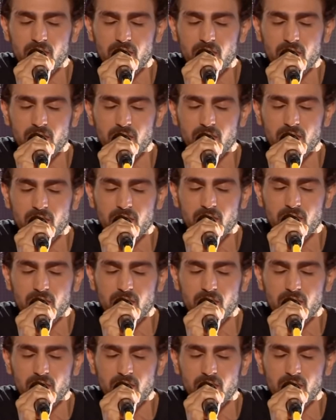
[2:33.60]

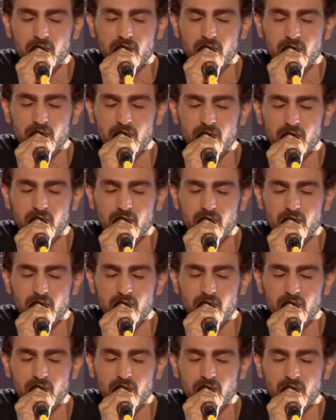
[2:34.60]

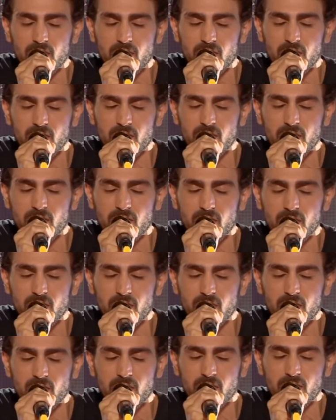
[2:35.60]

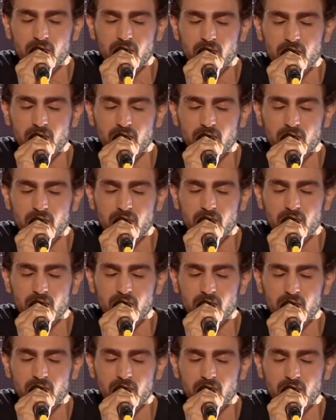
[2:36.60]

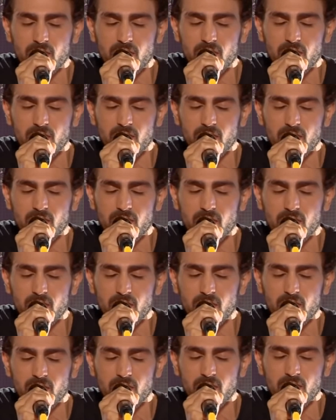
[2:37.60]

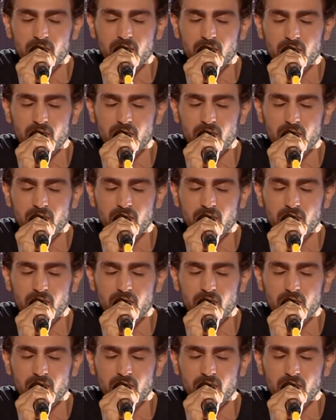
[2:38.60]
No words are spoken by the person on screen.